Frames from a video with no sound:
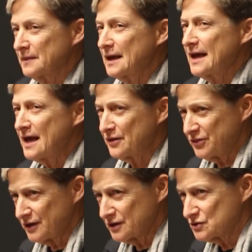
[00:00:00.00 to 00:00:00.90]

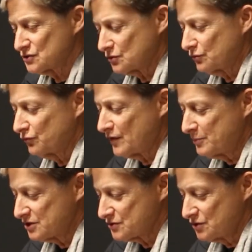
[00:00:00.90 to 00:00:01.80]
ethics,
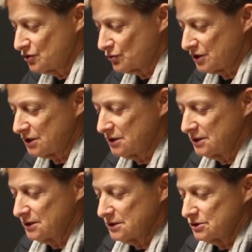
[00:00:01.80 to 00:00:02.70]
feminist theory,
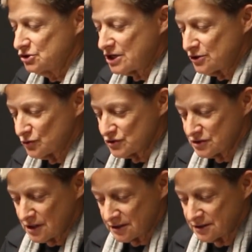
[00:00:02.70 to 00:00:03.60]
gender
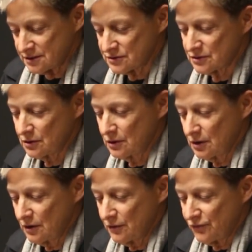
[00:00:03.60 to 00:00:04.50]
studies,
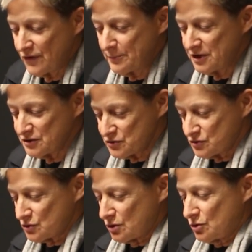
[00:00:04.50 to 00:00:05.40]

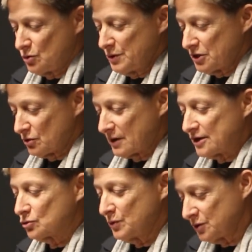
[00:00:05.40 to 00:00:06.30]
feminist, queer,
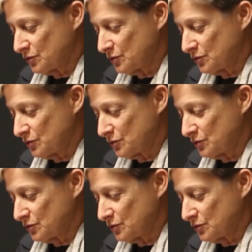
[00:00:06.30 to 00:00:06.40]
and critical